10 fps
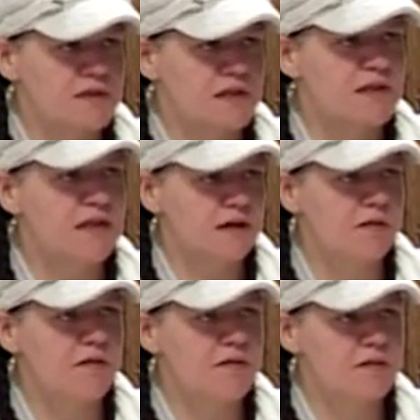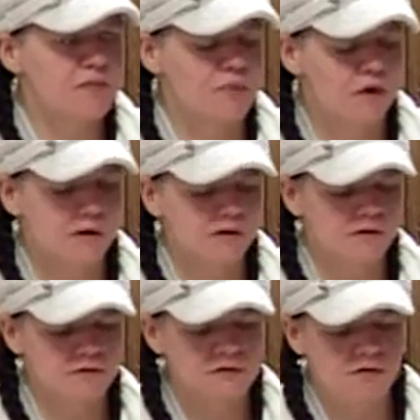details.
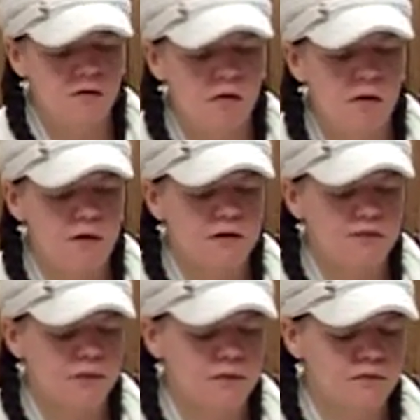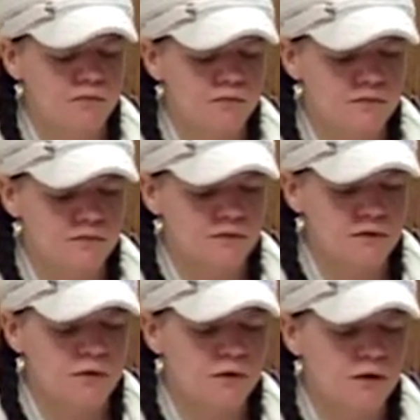This is a time issue for us too,
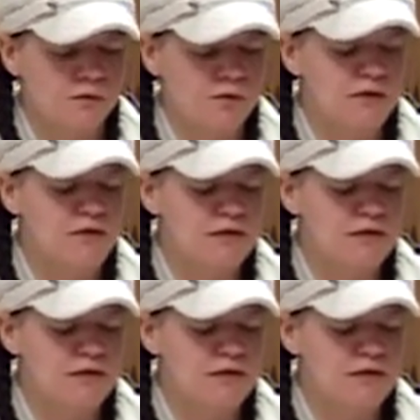so I. Well, when you